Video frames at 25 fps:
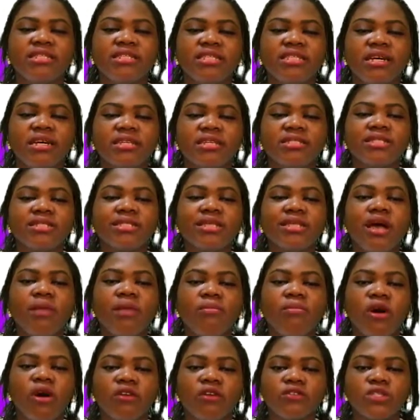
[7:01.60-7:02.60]
the
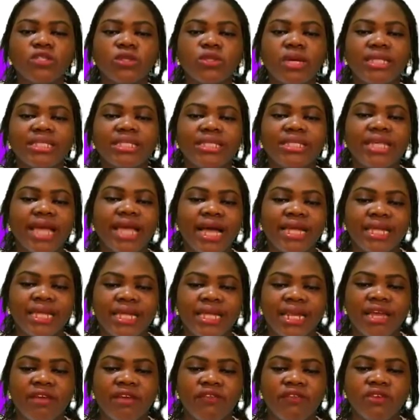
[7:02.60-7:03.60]
sum of 20 and
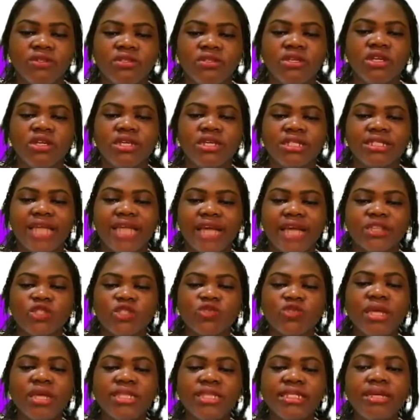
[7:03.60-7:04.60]
11. That's
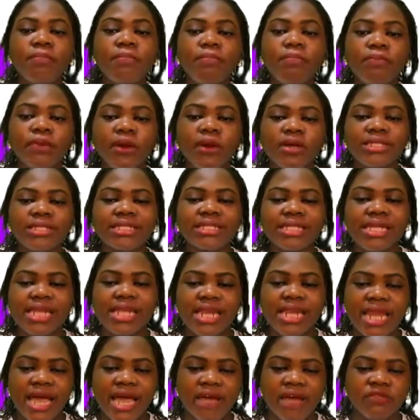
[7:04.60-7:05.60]
20 plus
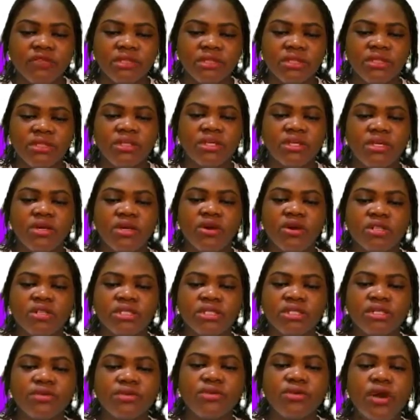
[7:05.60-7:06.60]
11.
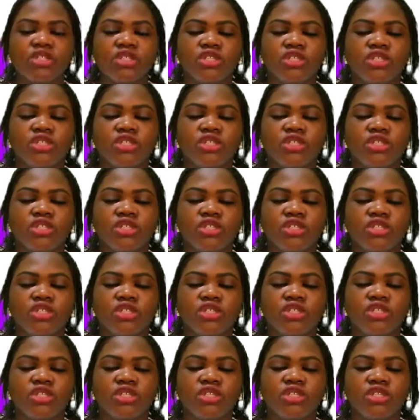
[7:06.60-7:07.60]
0 plus 1
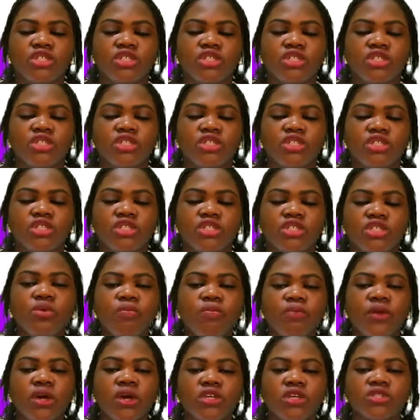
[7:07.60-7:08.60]
is 1. 2
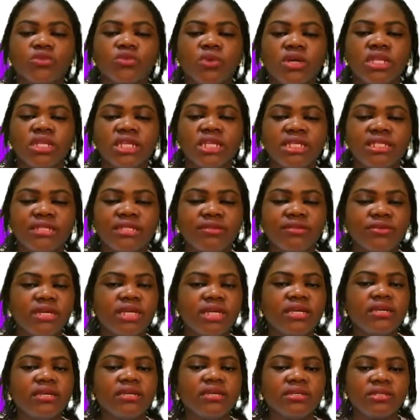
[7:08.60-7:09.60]
plus 1 is
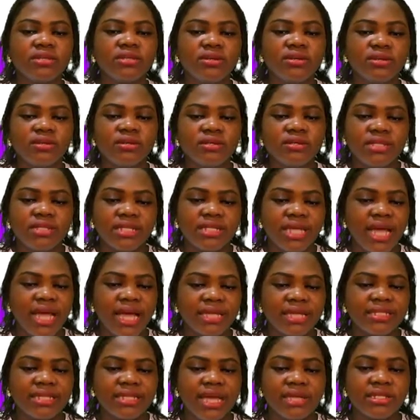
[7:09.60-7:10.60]
3. So the
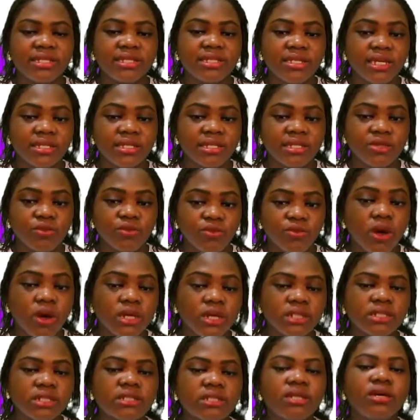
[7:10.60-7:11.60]
answer is
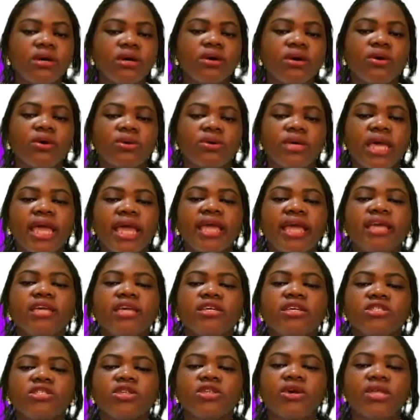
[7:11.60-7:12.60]
31. Okay.
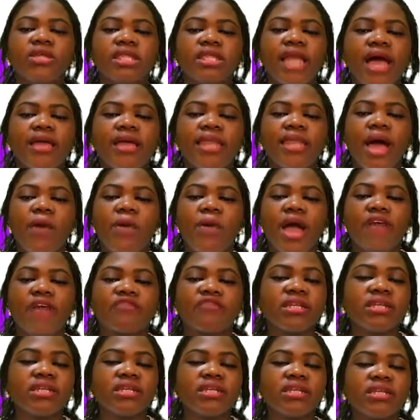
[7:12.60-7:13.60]
So now that we
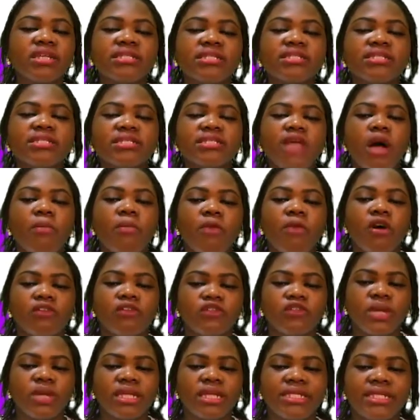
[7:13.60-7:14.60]
have gotten the sum
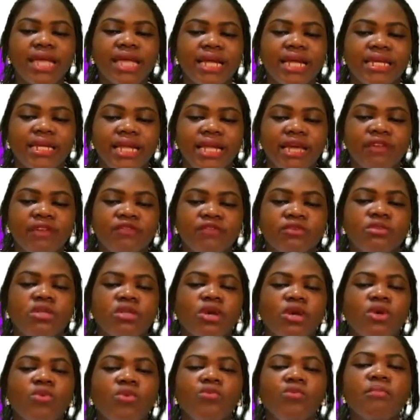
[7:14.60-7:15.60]
of 20 and 11,
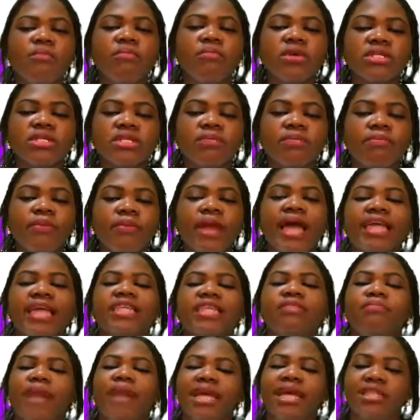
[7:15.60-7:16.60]
we multiply
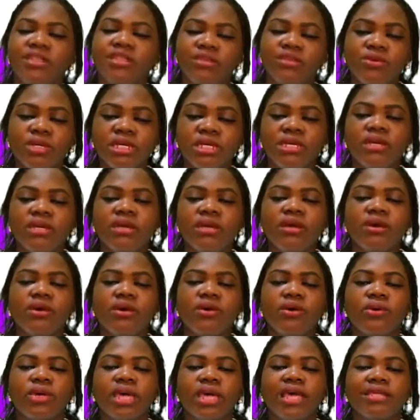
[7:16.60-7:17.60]
it by 3.
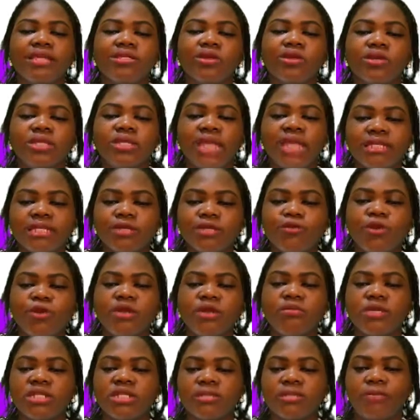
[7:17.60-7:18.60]
Okay. So
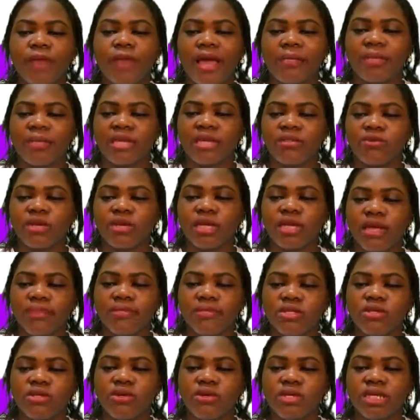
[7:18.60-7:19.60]
31 multiplied by 3 can
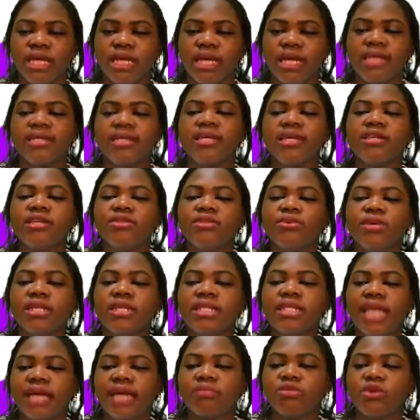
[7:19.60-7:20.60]
be done here.
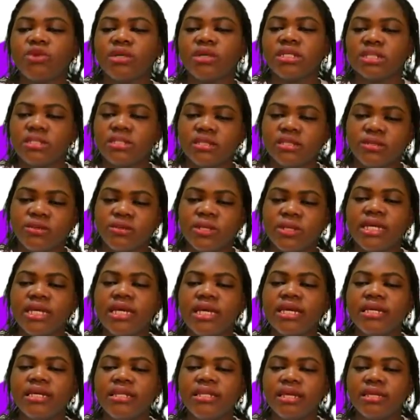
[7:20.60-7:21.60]
3 times 1 is 3.
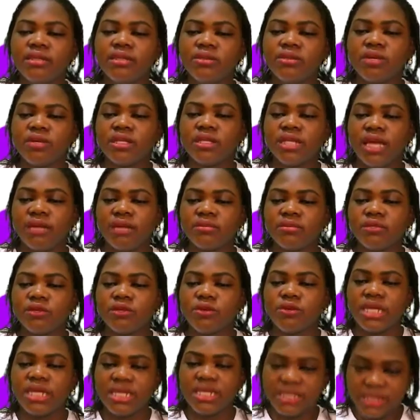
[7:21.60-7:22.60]
Then 3 times
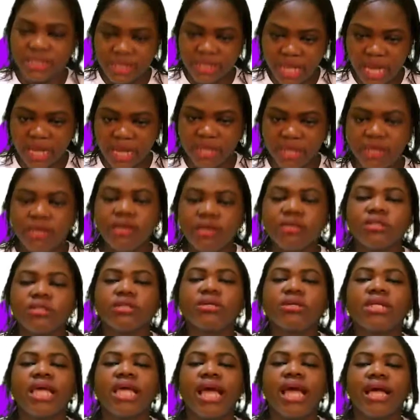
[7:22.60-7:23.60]
3 is 9.
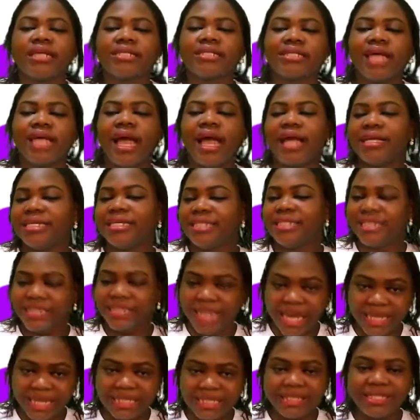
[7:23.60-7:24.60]
So the answer is
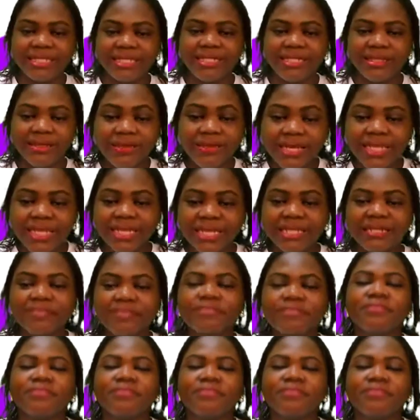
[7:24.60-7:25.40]
93.